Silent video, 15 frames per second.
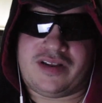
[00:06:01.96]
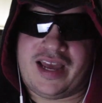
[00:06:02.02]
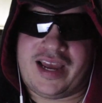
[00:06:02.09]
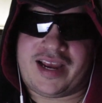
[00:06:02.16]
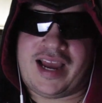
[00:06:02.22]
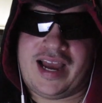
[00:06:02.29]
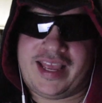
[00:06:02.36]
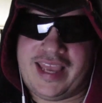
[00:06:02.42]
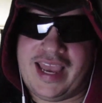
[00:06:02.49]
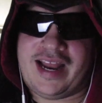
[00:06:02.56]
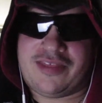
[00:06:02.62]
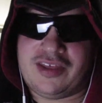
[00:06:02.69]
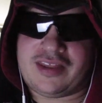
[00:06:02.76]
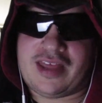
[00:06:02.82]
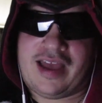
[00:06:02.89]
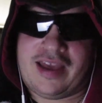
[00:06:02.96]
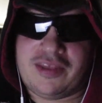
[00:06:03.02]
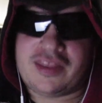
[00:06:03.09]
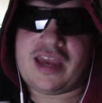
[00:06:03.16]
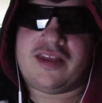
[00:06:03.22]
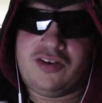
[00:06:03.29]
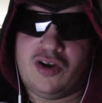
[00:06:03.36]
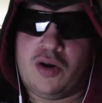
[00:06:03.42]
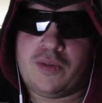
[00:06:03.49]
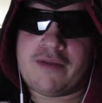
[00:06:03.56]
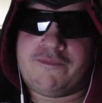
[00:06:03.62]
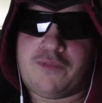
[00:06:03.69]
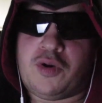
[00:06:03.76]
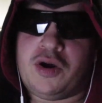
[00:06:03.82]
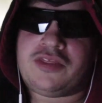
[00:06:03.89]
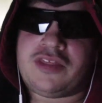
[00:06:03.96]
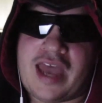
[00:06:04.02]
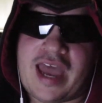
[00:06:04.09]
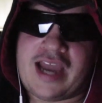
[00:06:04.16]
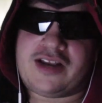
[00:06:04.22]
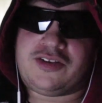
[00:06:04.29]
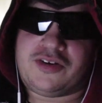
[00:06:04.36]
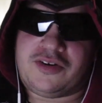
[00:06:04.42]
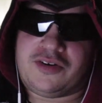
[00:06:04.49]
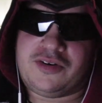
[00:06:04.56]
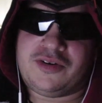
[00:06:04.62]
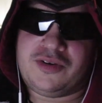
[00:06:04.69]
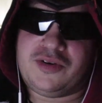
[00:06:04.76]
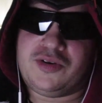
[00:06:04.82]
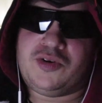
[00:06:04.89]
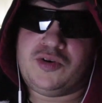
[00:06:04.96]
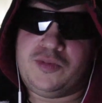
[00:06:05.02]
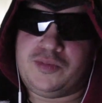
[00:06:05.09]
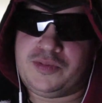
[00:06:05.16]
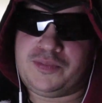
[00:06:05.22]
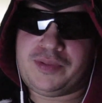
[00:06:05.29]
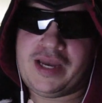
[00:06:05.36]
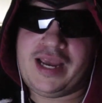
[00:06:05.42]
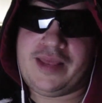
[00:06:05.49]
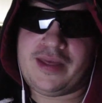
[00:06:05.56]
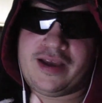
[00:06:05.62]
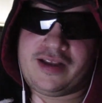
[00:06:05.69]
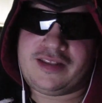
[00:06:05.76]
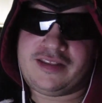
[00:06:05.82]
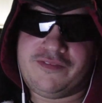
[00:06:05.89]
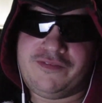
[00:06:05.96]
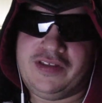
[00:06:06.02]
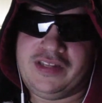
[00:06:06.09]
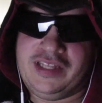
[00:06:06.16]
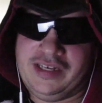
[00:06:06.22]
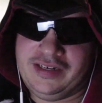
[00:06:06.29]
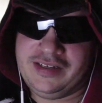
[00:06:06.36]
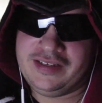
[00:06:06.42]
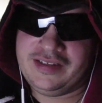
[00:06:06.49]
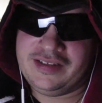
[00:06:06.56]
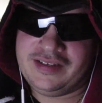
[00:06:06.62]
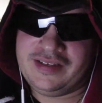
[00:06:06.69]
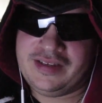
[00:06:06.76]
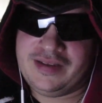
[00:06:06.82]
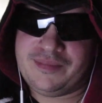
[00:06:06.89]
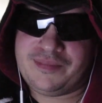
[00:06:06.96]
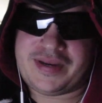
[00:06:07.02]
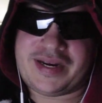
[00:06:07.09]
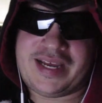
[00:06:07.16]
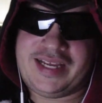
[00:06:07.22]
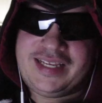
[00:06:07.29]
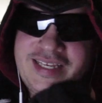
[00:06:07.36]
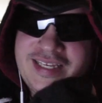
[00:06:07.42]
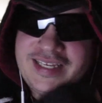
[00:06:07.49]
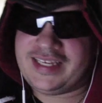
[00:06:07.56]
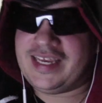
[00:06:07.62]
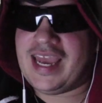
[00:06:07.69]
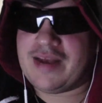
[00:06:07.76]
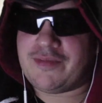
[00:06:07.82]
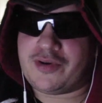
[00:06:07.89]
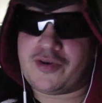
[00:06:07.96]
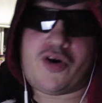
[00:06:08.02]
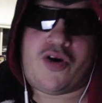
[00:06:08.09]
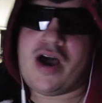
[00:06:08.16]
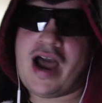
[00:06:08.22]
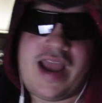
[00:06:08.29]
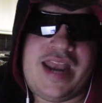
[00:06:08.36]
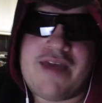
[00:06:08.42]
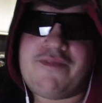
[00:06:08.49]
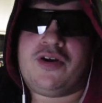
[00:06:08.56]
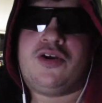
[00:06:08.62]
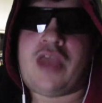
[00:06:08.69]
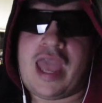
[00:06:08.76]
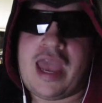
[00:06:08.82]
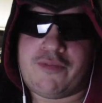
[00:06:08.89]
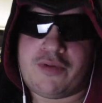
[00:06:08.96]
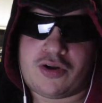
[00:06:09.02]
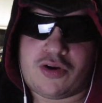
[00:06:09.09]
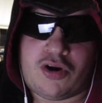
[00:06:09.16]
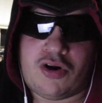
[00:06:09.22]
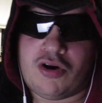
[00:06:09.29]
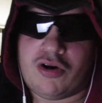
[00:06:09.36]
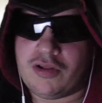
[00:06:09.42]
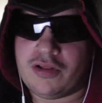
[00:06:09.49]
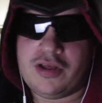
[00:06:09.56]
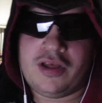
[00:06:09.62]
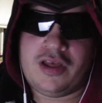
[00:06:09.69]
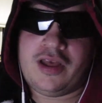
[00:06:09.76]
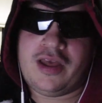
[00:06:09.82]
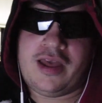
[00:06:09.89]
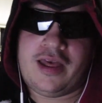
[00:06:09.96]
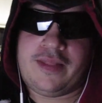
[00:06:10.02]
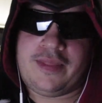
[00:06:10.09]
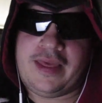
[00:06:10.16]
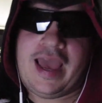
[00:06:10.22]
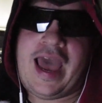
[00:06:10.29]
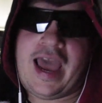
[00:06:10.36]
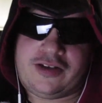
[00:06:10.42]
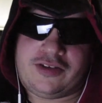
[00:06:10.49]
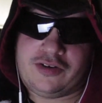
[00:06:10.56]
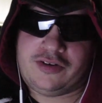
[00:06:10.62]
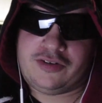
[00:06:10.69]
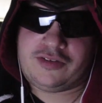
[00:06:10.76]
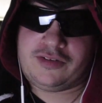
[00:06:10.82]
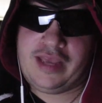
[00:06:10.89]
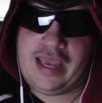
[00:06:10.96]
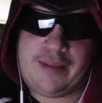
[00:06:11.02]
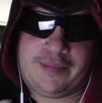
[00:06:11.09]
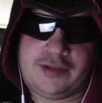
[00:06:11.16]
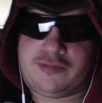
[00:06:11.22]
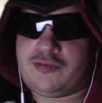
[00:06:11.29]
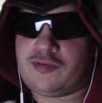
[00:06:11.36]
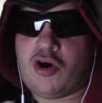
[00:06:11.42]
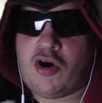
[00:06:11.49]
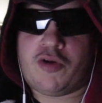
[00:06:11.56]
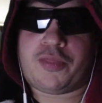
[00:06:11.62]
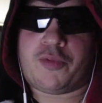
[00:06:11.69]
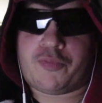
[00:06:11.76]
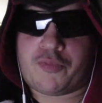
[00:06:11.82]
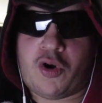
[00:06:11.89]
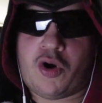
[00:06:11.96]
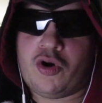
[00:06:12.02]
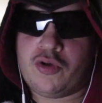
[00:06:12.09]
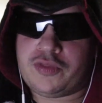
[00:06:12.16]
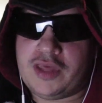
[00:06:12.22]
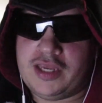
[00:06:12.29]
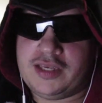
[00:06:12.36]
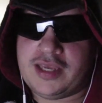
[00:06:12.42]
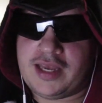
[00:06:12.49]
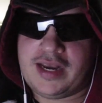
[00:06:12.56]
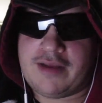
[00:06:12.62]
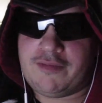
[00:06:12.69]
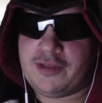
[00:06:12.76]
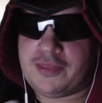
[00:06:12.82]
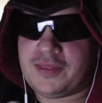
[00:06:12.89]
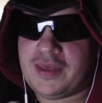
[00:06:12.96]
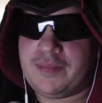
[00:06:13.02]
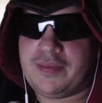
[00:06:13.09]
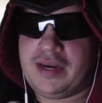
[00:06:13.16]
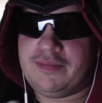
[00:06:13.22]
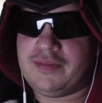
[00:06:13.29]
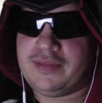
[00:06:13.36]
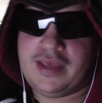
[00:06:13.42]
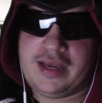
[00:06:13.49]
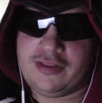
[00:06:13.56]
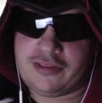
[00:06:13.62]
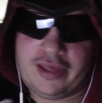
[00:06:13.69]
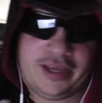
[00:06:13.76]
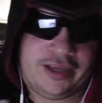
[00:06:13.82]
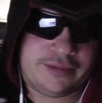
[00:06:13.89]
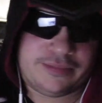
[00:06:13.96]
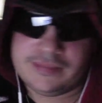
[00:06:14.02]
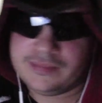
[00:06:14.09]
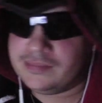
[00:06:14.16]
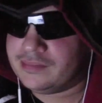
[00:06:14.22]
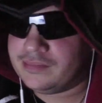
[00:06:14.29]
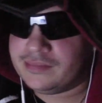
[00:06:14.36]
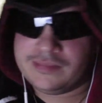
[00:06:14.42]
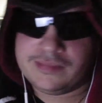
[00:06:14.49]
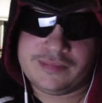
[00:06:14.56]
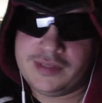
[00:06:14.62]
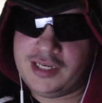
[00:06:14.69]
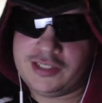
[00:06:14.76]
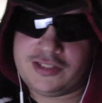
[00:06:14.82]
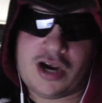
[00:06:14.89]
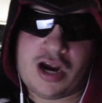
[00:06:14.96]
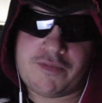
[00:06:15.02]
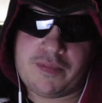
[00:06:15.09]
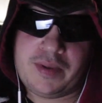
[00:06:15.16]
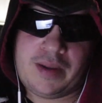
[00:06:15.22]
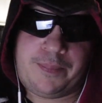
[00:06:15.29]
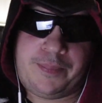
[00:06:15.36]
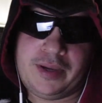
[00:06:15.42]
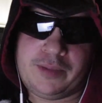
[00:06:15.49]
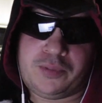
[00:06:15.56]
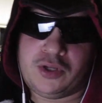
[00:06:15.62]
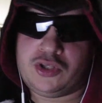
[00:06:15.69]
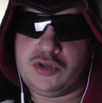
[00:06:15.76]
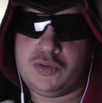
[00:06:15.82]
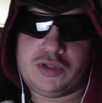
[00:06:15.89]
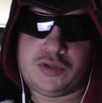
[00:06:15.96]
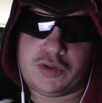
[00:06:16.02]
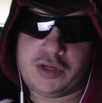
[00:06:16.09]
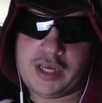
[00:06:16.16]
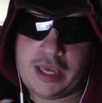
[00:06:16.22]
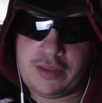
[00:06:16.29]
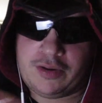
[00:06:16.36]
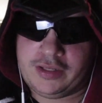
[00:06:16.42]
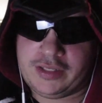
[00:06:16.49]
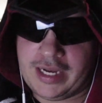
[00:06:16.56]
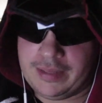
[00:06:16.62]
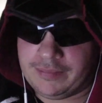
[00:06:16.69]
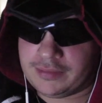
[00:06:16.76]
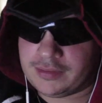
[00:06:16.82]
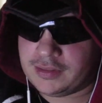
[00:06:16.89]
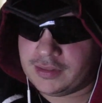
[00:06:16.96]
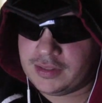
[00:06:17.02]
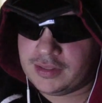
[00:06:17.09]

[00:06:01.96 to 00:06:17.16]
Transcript: Like again, I think that I think I know that voice actor who's playing the the villain, but I can't recall. I never can recall the actor's name. I just recall the roles they did and everything. But even then, it's like it's hard for me to put two and two together at times.